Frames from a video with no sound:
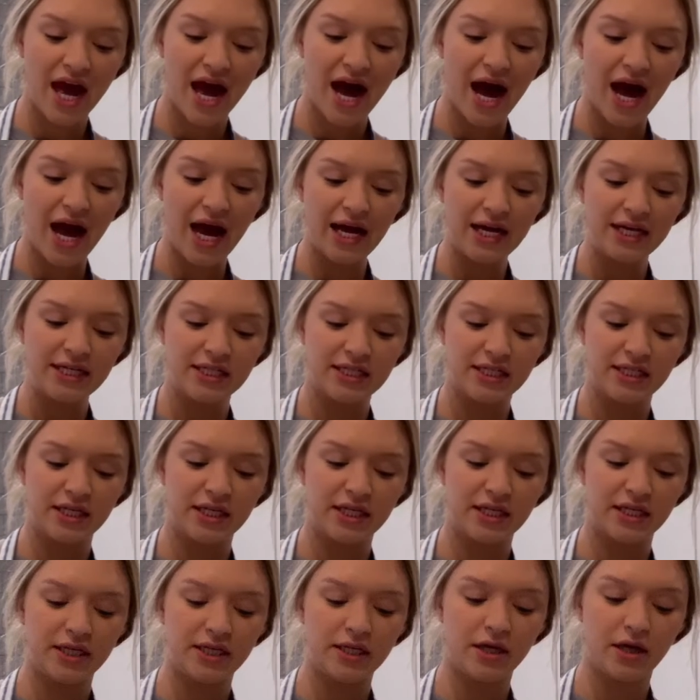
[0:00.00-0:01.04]
I
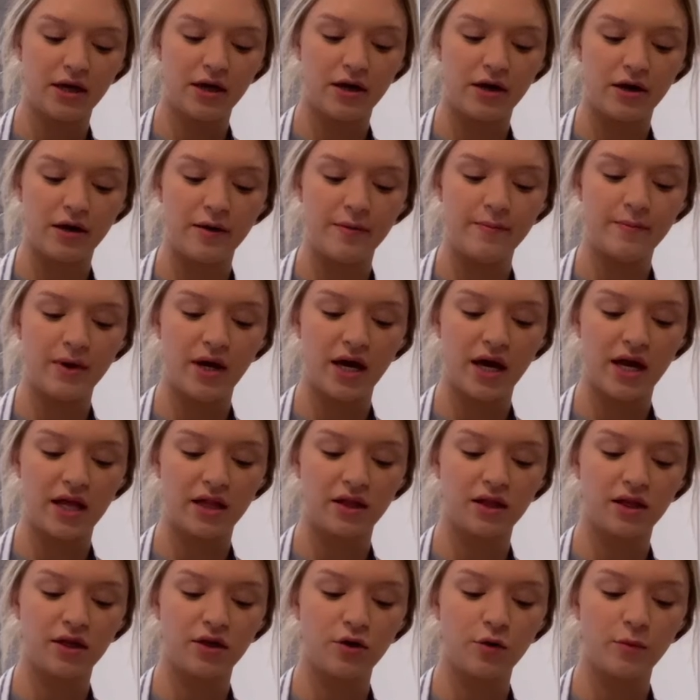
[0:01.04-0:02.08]
did a
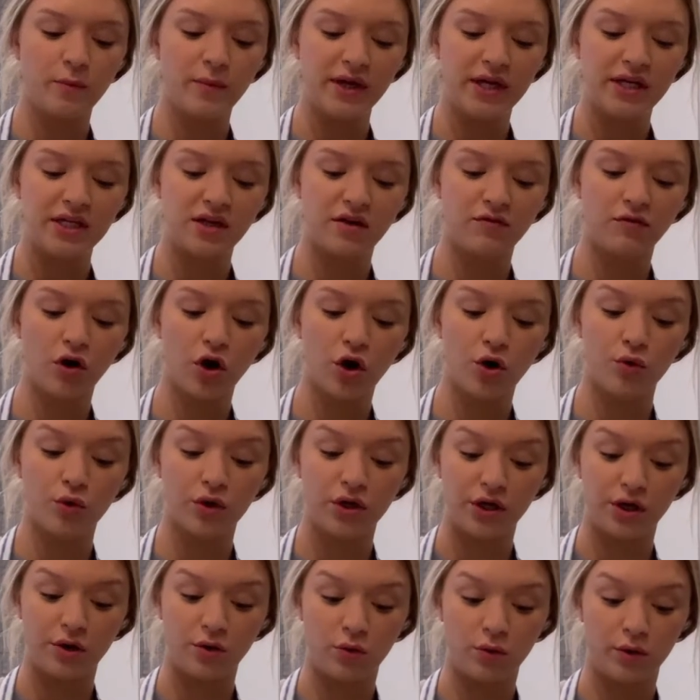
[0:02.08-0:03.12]
little bit of
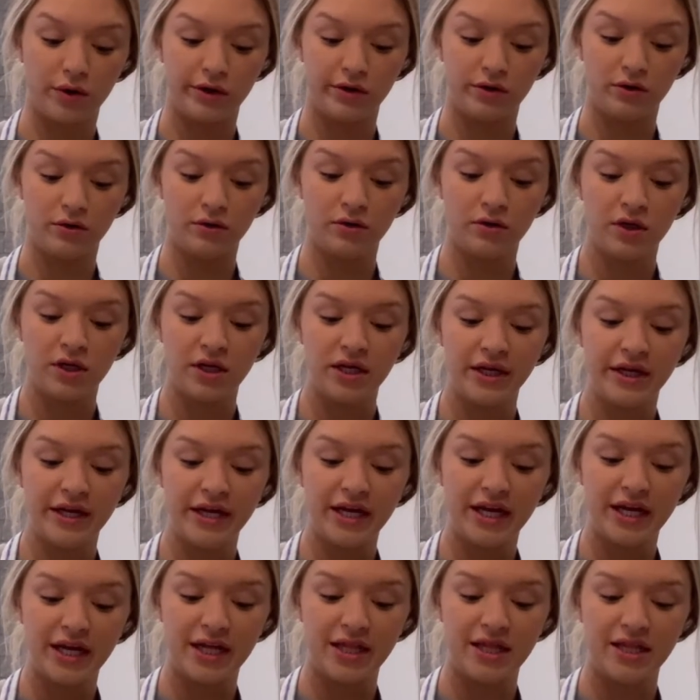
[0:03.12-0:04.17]
coconut oil
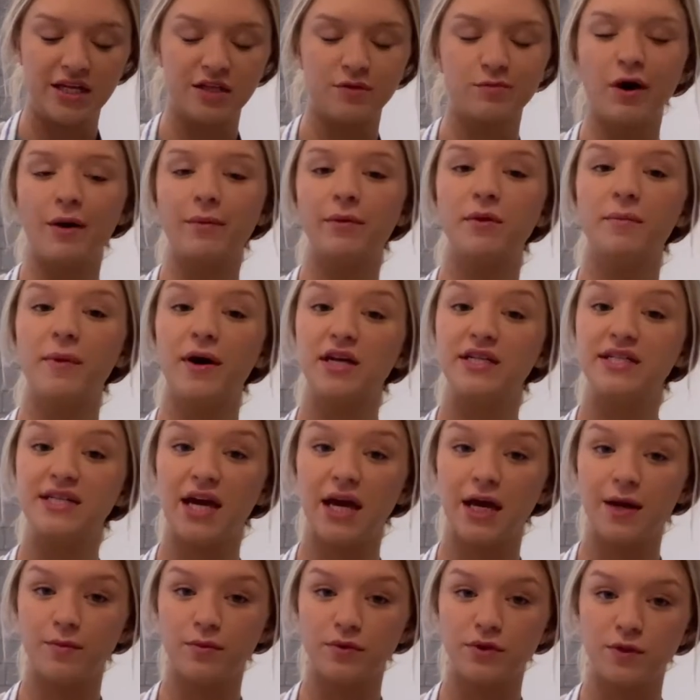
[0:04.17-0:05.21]
in this, probably about a
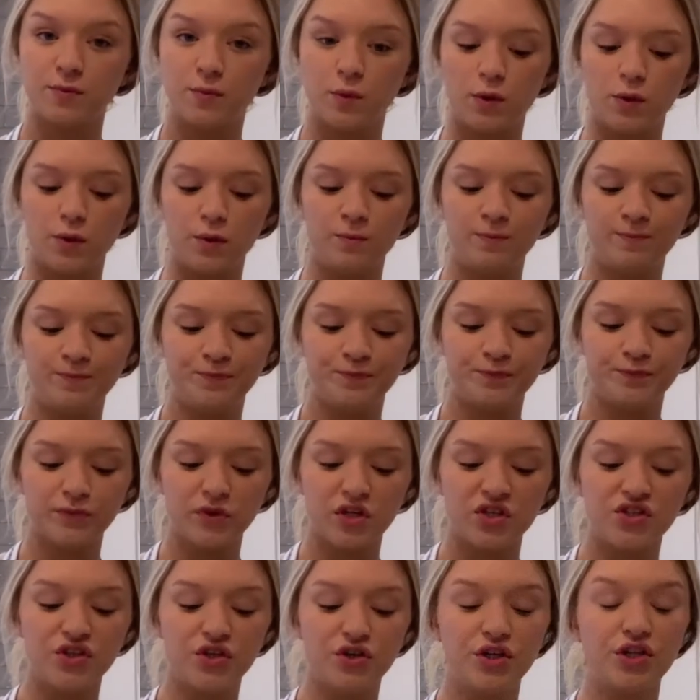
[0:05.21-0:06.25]
tablespoon.
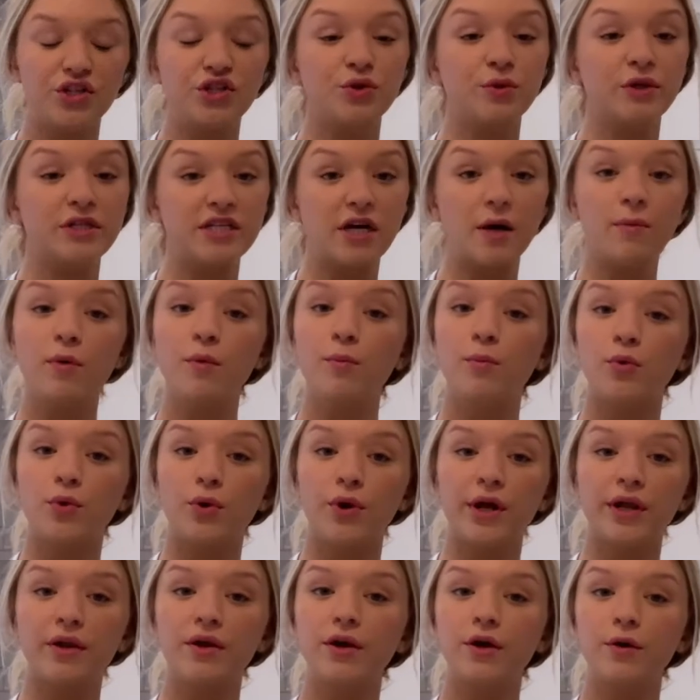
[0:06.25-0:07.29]
So you can do a double
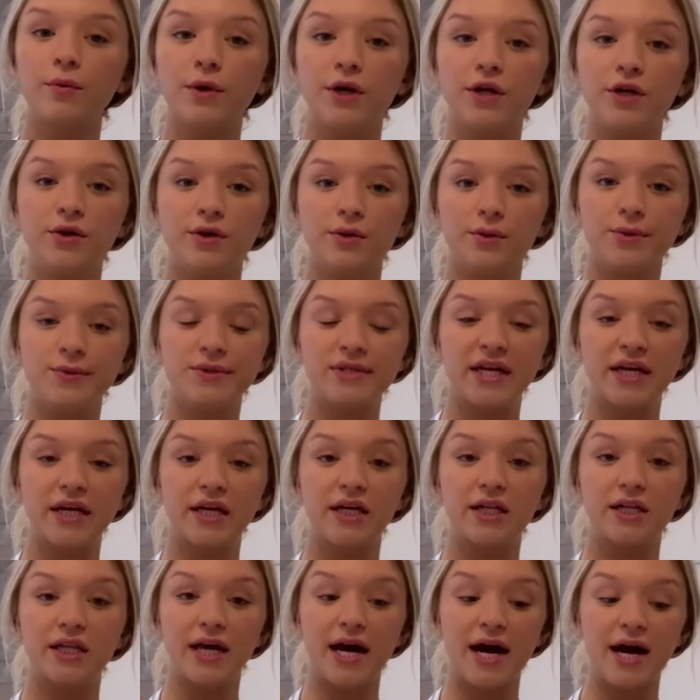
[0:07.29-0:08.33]
broiler where you use like
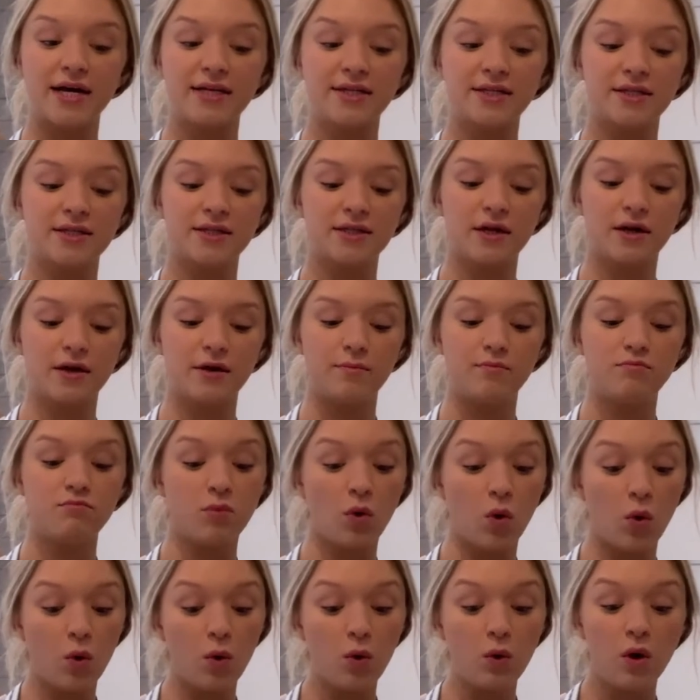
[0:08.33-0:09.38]
a glass
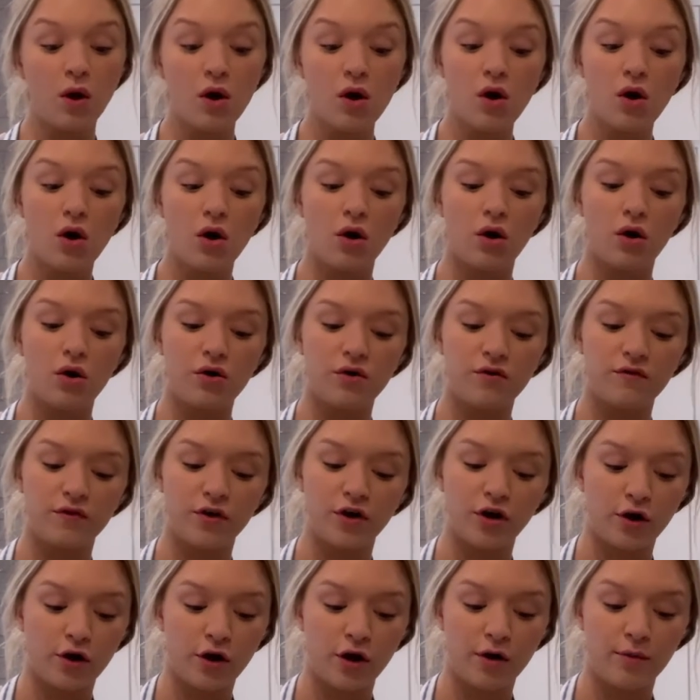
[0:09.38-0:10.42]
bowl
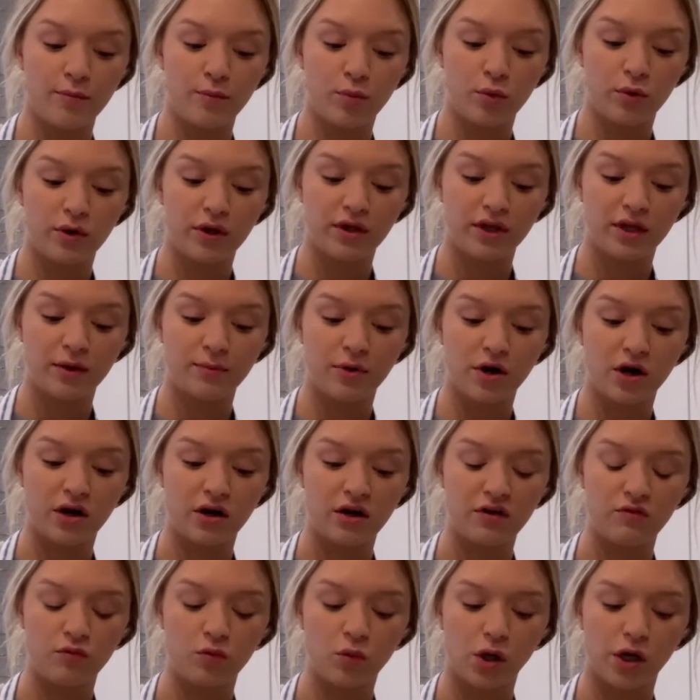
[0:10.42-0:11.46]
over a boiling pot
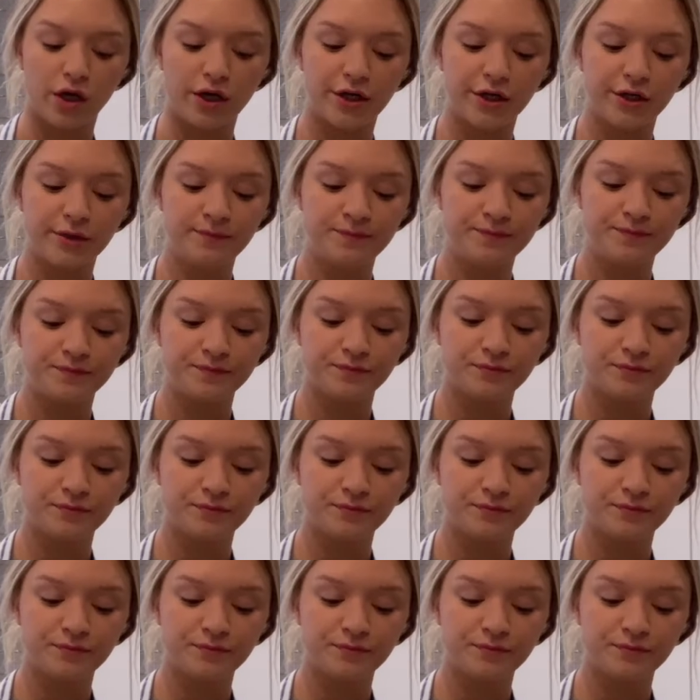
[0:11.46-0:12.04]
of water